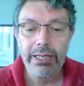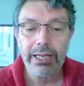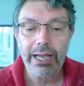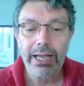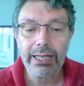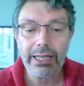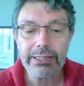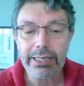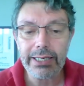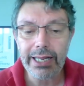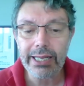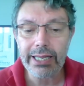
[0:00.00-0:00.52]

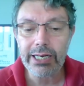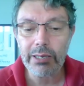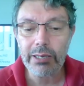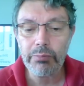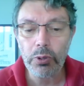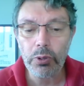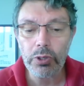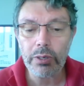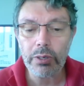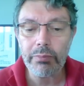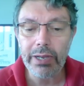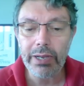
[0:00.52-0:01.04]
Adriana
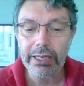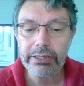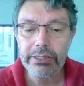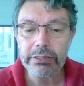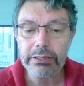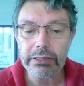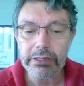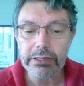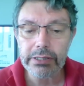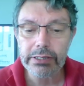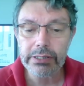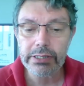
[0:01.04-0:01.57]

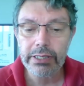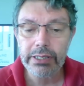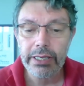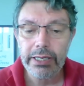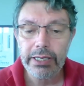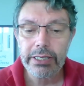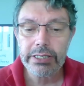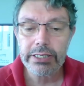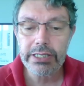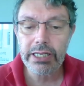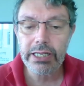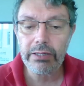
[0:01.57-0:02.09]
Bonamatas,
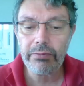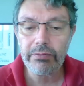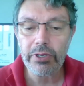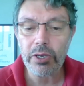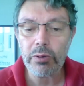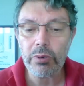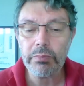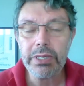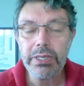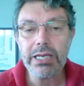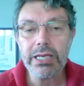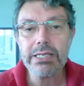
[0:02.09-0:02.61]
Silvia
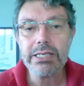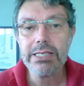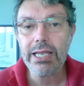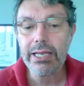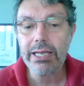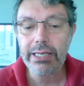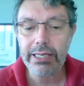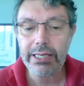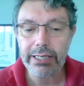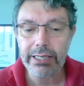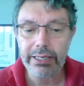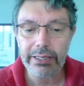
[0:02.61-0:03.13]

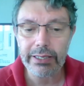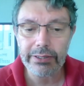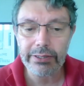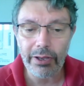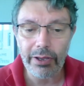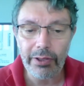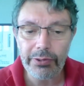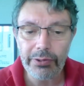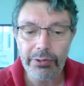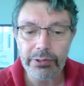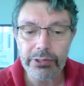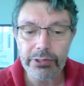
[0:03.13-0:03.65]
Miyazaki and
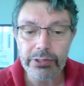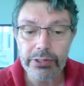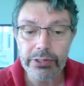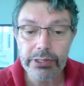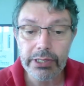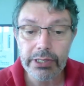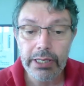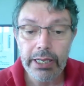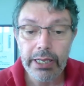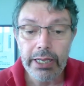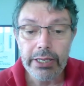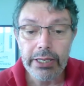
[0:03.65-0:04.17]
others,
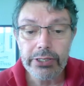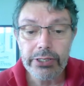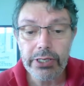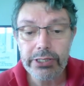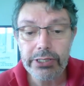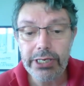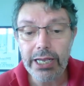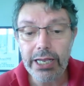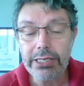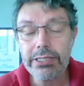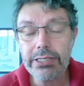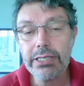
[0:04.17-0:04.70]

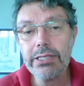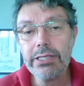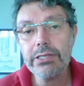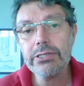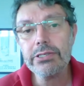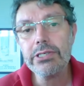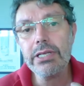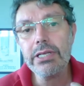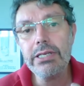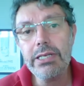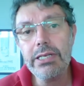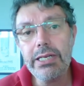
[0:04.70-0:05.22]
suggested that there's
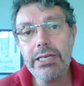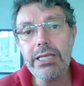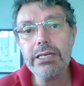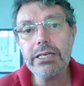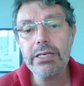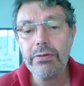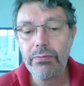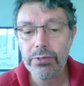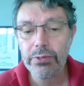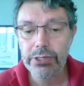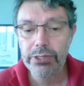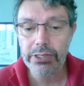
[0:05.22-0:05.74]
a need
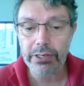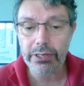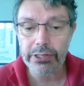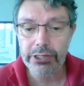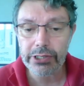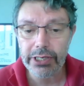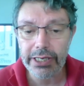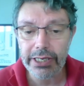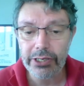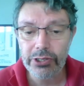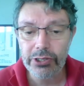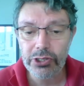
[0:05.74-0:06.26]
for
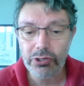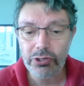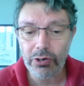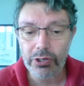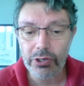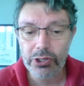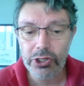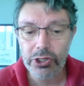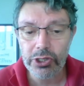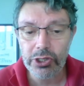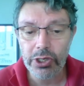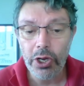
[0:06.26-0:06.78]
such
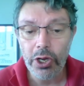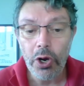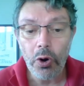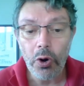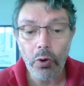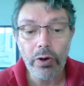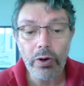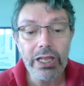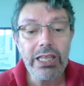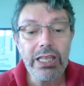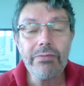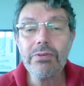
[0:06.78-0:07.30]
instruction,
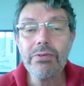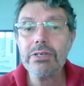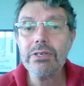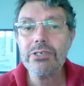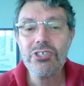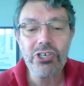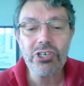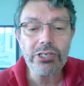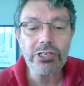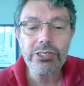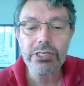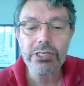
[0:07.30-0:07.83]
or even
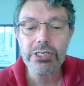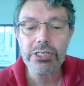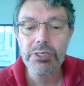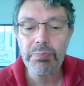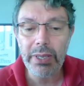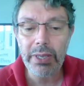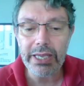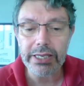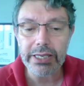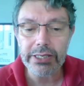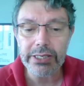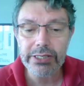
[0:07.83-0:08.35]
just a
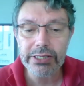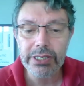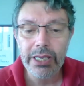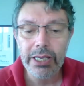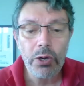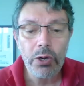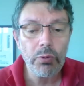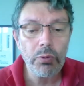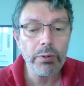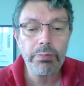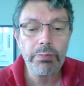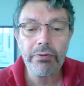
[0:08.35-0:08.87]
space
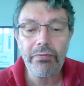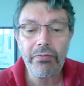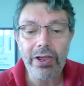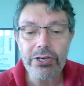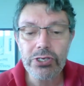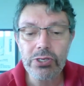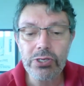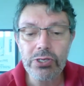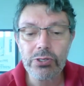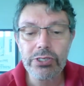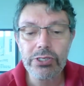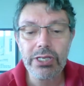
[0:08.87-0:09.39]
where
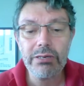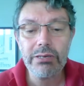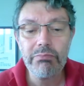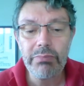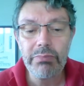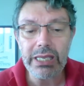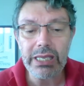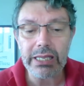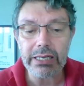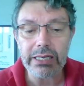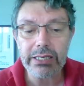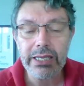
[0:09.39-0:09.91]
professionals can
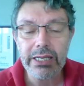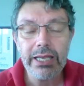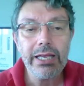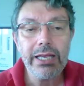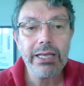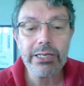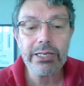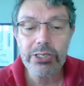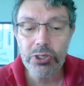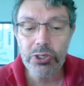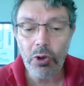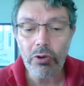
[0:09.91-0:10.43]
meet
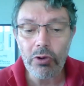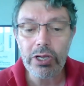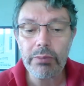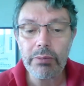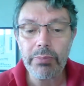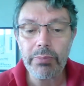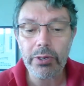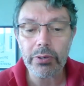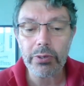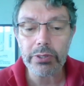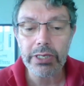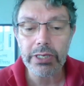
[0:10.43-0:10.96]
and talk
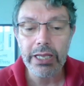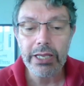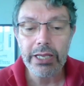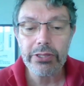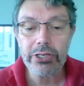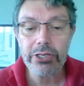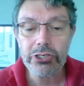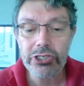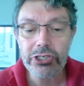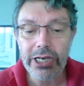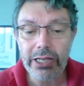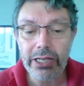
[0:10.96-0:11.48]
about their
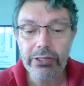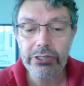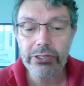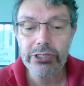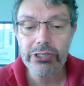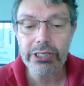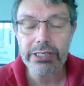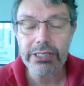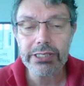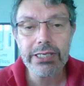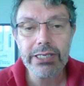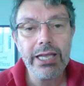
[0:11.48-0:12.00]

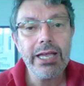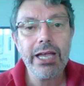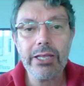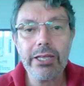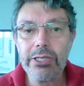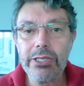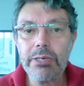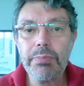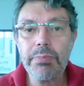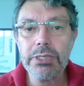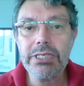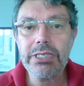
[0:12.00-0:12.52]
challenges and
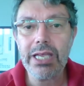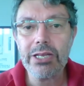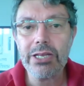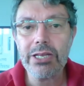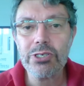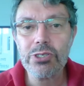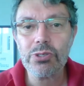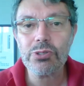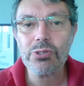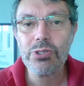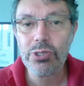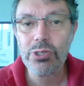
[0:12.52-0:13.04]
their
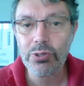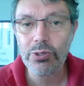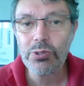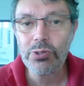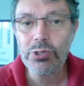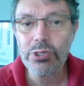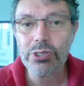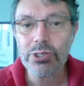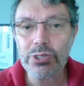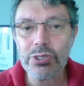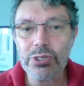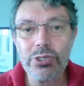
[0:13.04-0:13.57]
potential
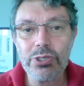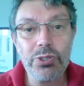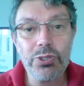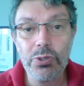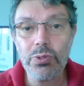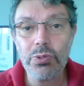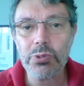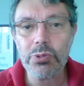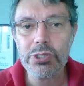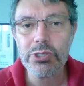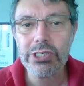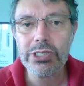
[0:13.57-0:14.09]
solutions to
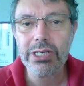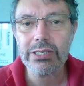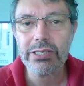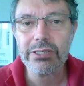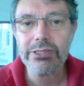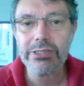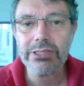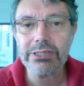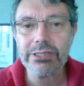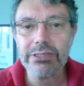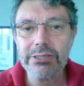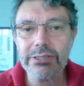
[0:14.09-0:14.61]
those
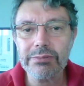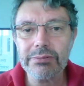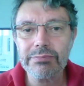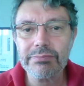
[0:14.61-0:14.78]
challenges.